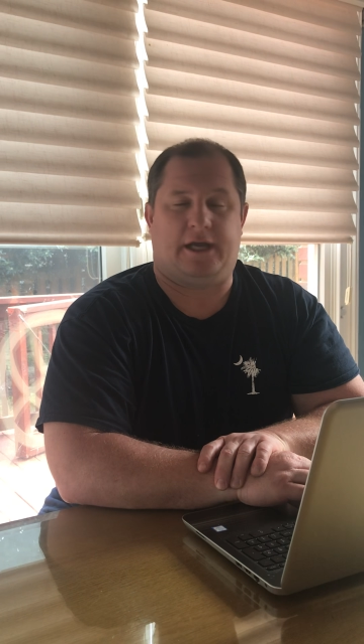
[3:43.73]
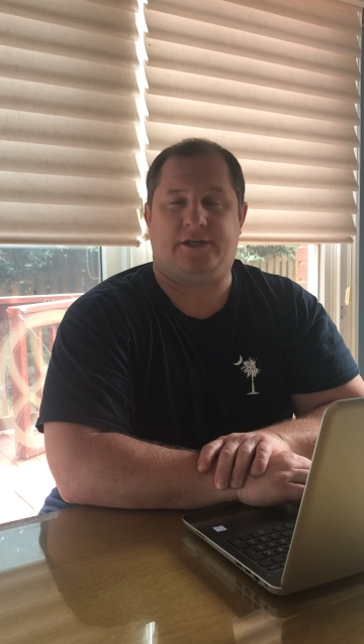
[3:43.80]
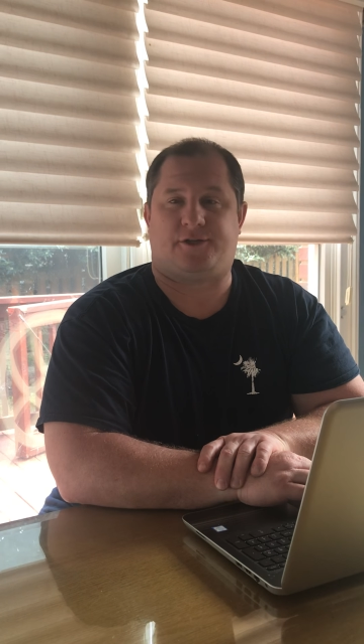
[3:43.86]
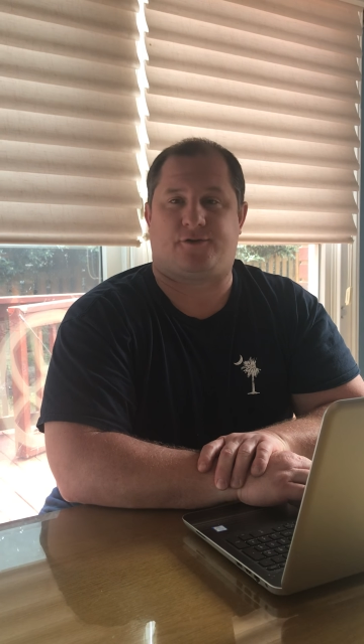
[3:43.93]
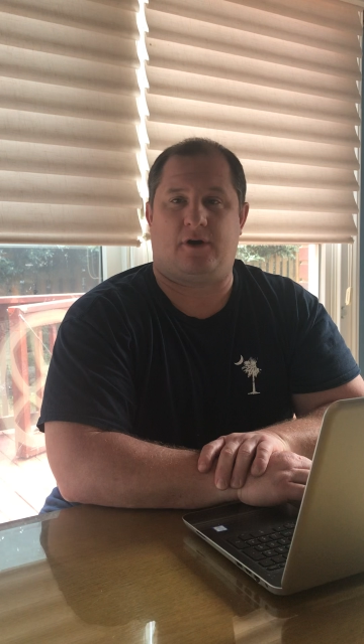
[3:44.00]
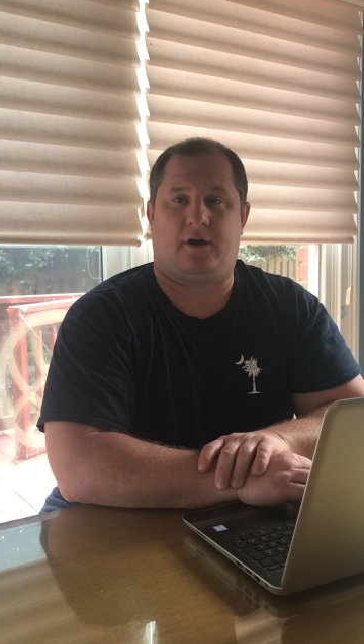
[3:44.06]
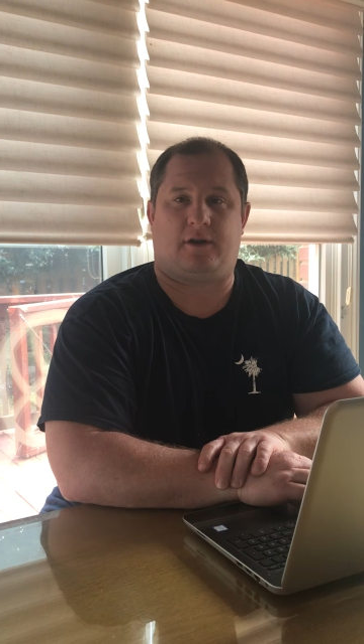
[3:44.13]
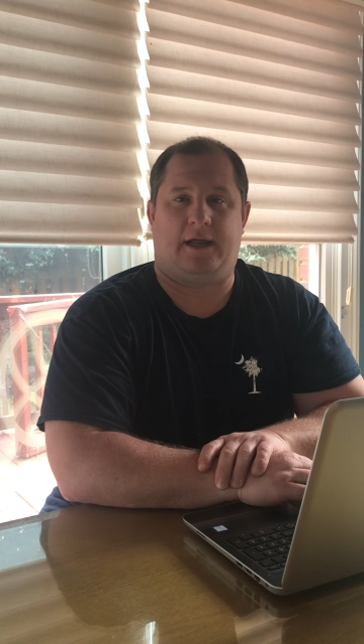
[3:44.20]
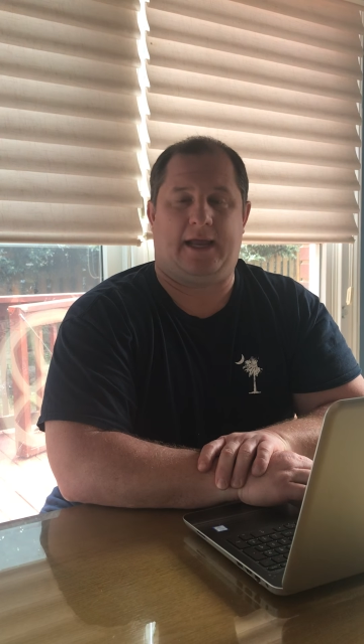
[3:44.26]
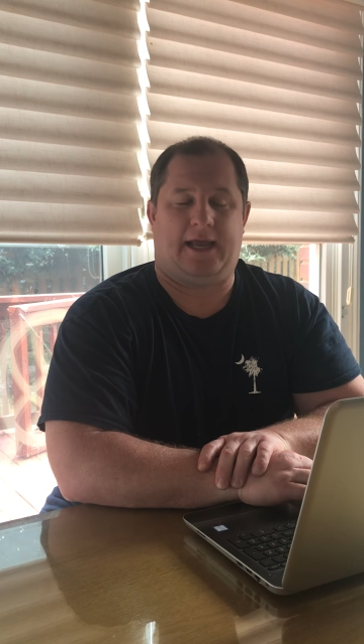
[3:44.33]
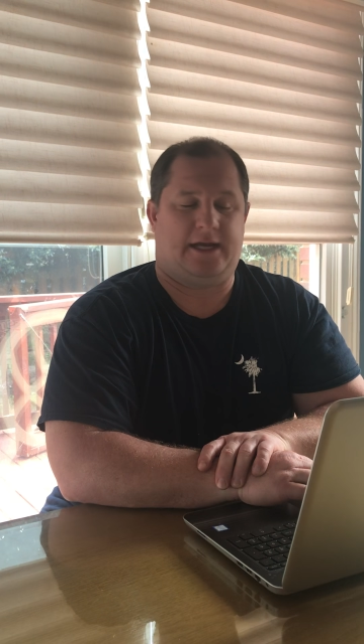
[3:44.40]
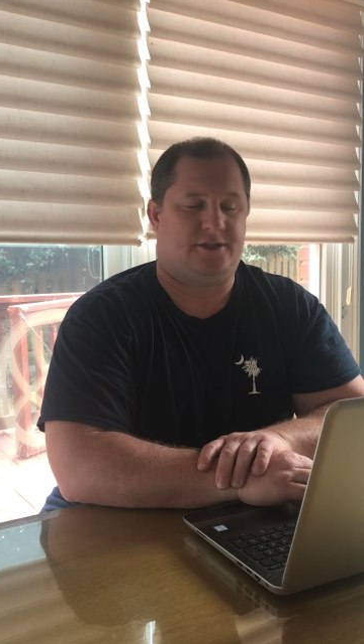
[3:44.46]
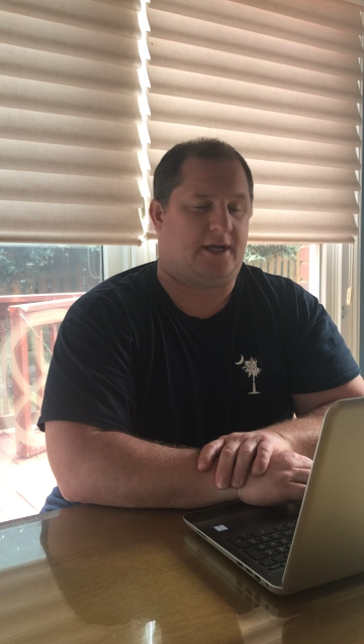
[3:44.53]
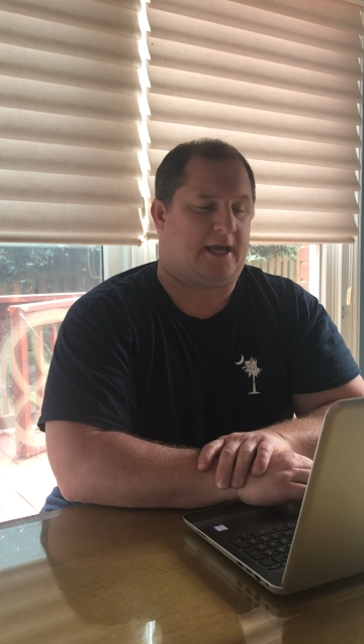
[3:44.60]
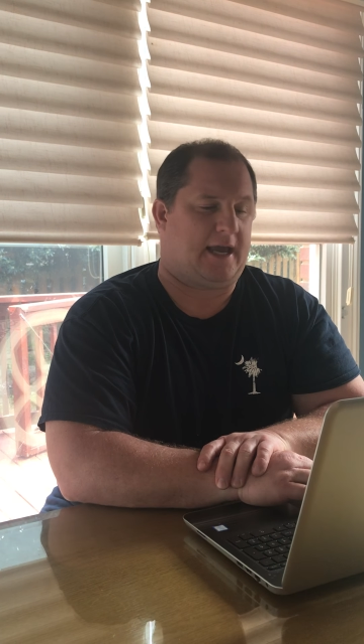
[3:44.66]
struggling
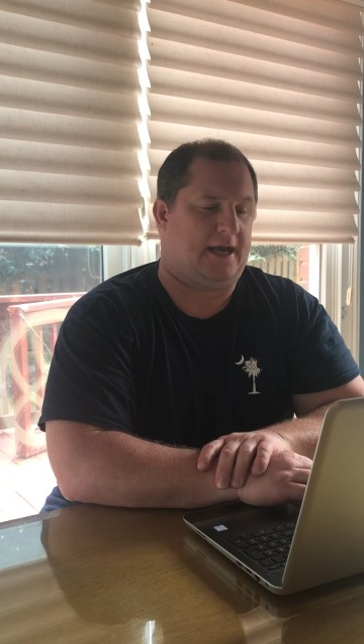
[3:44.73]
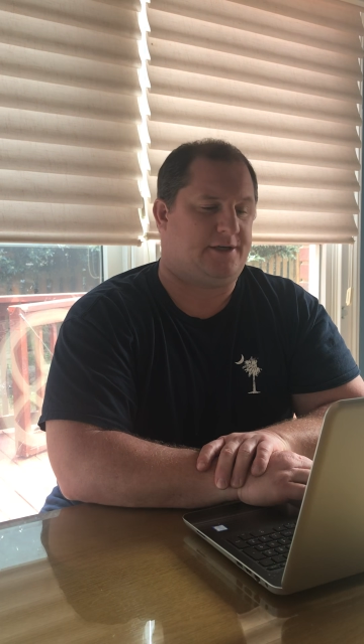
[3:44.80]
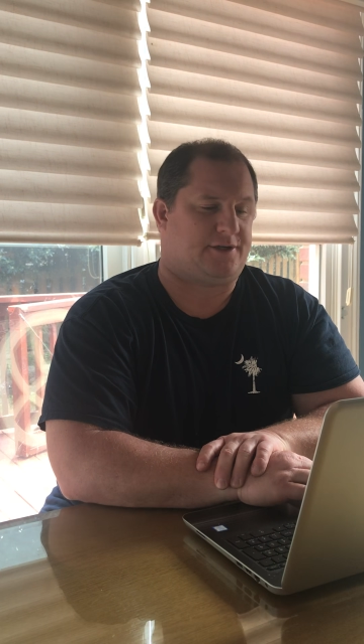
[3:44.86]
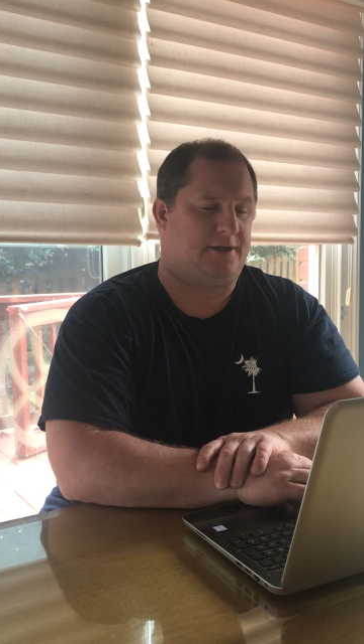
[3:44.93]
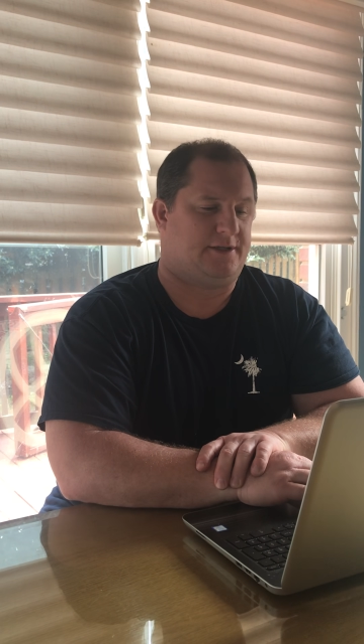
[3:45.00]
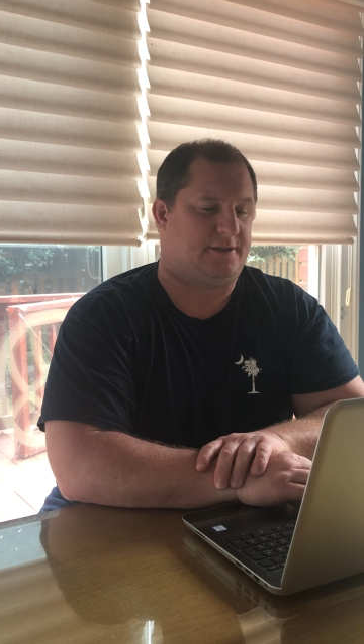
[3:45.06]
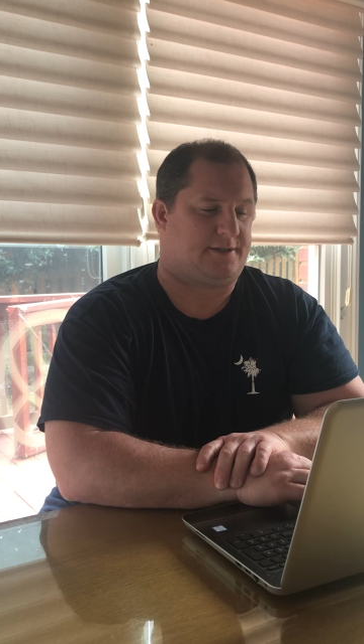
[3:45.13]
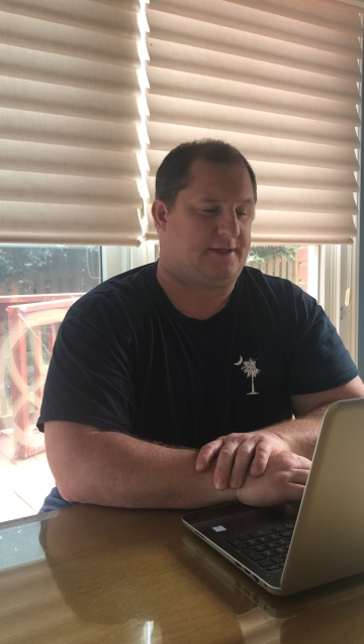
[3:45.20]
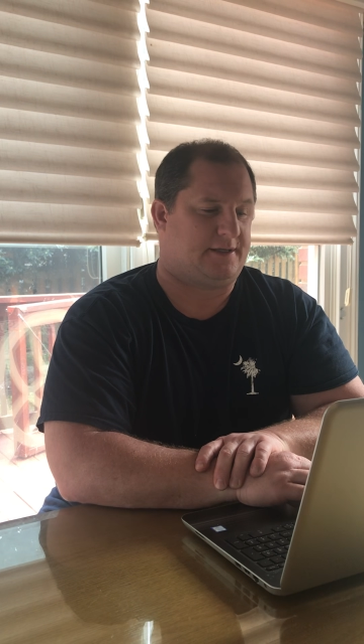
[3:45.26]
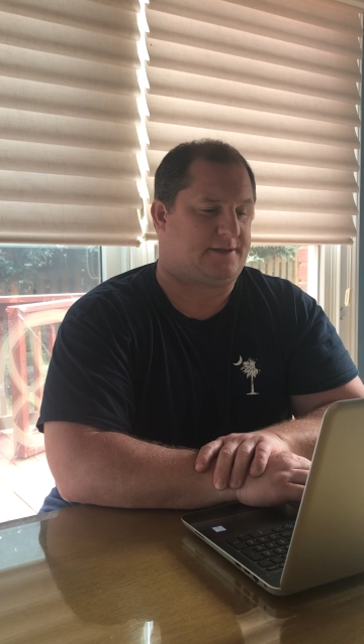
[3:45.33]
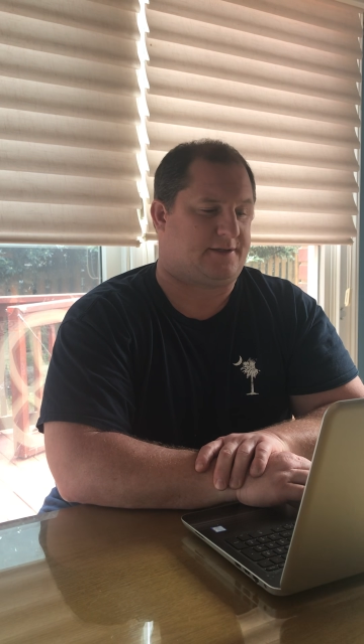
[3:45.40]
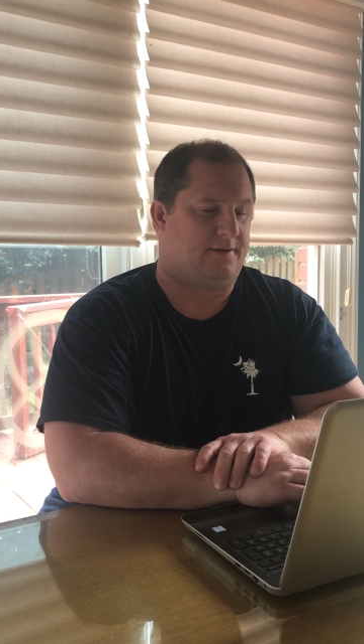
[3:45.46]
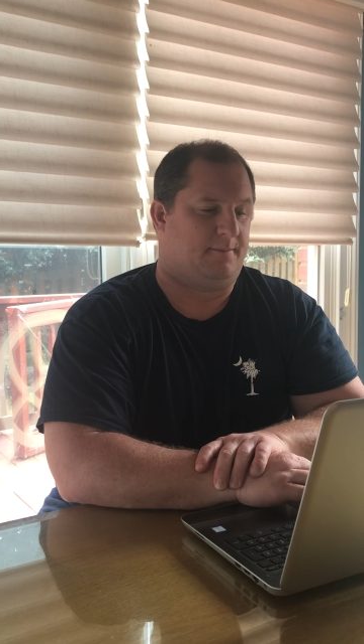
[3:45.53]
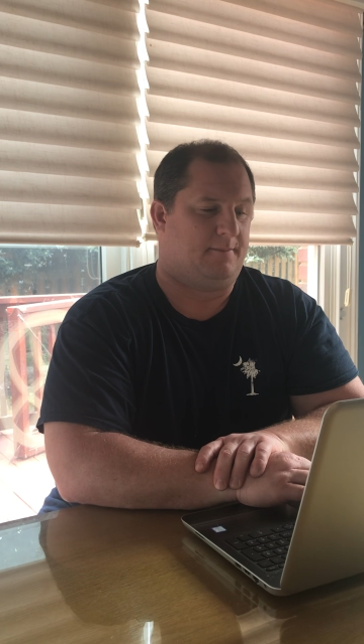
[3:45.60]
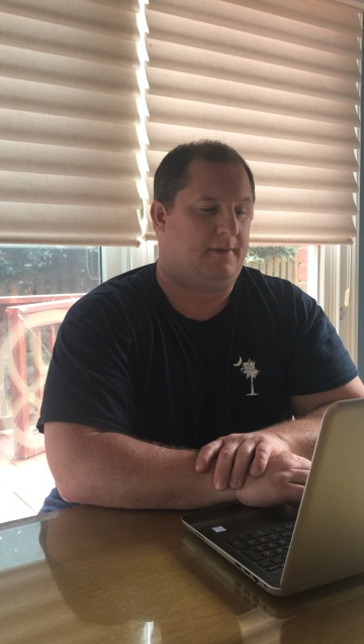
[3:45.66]
education
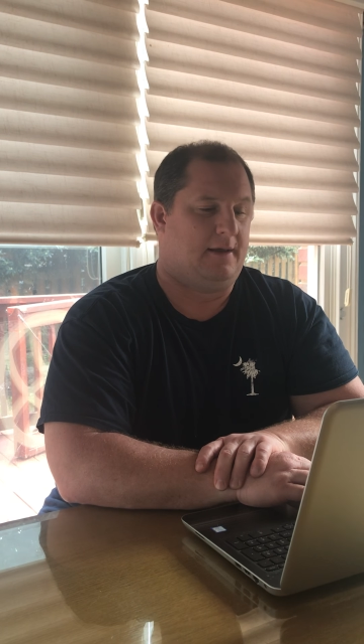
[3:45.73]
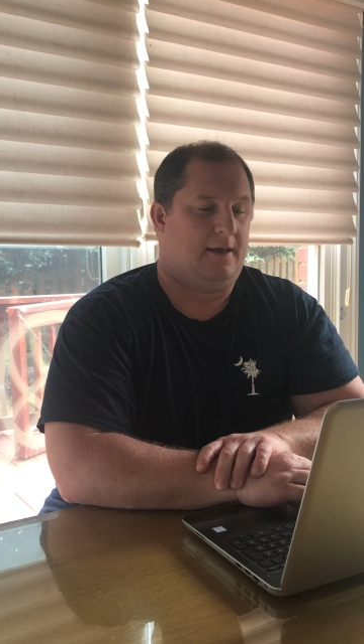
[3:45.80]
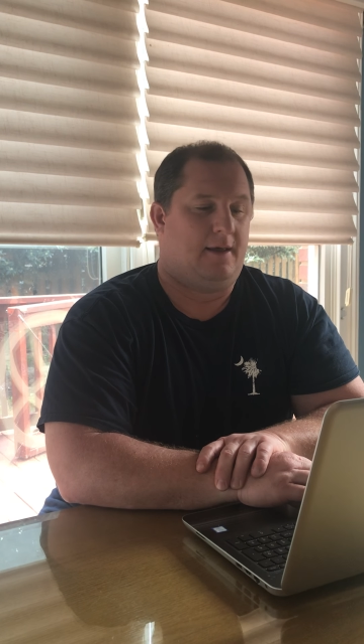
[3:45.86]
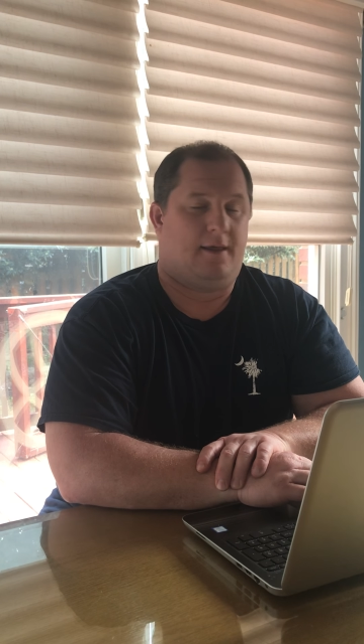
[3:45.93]
system